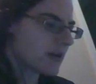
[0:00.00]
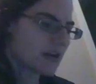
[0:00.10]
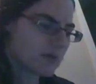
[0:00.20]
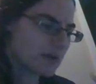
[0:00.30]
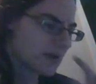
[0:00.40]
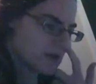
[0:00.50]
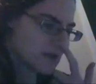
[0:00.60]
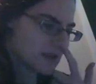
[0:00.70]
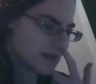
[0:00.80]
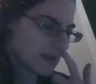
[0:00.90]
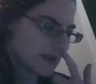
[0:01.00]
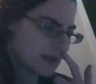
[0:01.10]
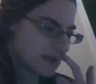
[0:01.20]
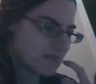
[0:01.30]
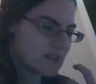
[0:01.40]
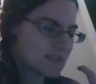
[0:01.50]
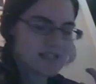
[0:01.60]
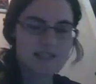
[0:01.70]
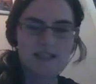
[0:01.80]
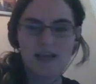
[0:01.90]
could we use the
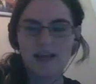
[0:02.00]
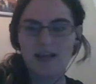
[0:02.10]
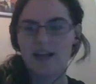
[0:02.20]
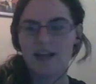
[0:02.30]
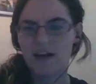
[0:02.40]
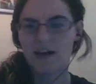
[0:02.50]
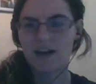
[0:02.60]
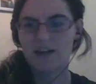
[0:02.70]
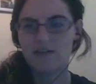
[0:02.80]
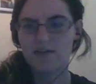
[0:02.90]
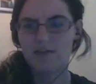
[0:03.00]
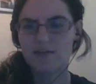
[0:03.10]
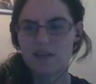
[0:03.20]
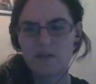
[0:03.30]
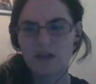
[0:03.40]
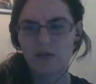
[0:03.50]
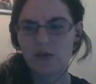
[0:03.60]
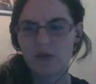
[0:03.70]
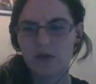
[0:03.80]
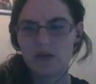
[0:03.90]
68, 95 something
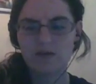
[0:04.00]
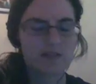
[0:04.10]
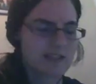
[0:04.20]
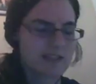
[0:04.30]
rule? Does